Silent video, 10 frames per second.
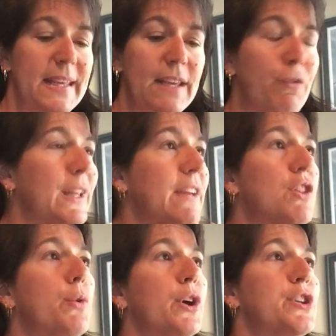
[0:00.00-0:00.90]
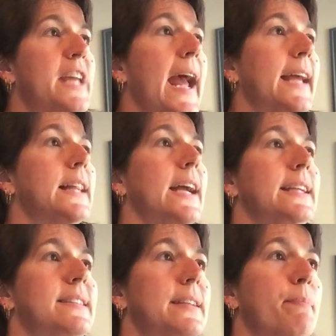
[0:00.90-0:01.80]
Even though her
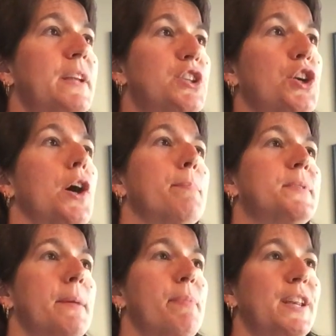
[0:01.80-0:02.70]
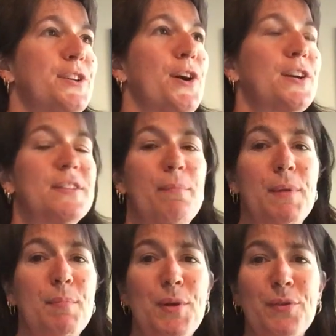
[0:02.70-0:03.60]
tagline is something sharp, something dark,
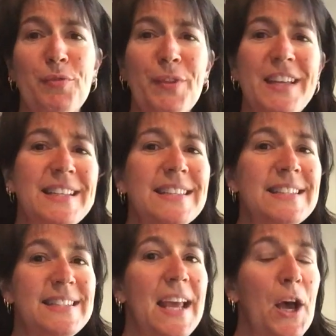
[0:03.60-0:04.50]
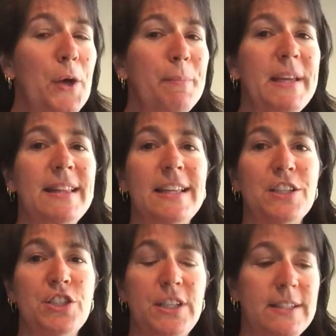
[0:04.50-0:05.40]
something beautiful, that doesn't tell me
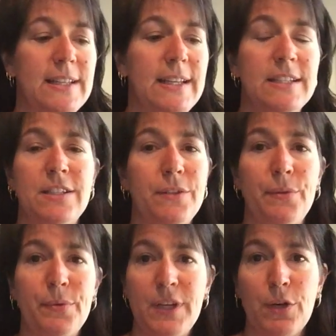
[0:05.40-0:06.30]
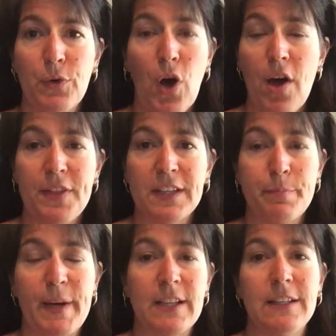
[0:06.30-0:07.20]
that she's into, gothic
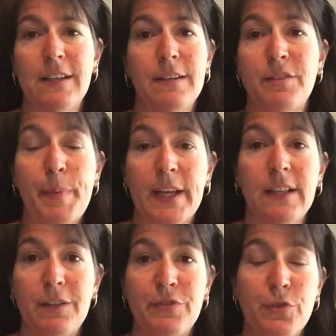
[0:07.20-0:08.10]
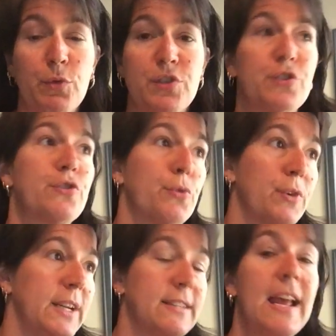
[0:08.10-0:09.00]
speculative
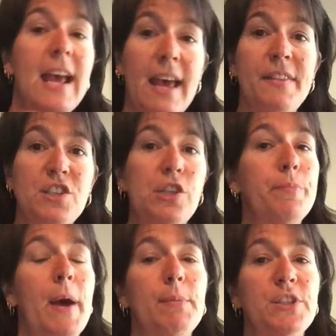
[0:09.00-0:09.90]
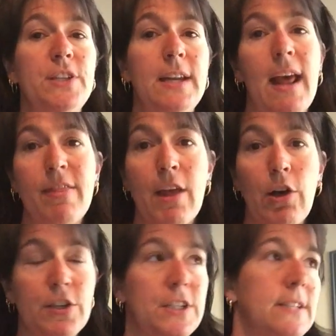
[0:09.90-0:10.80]
stories and that she's published in
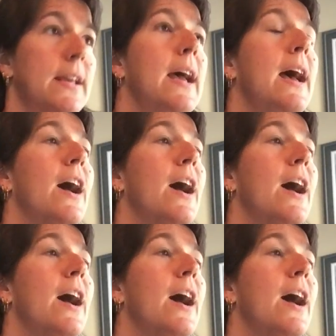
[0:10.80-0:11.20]
anthologies.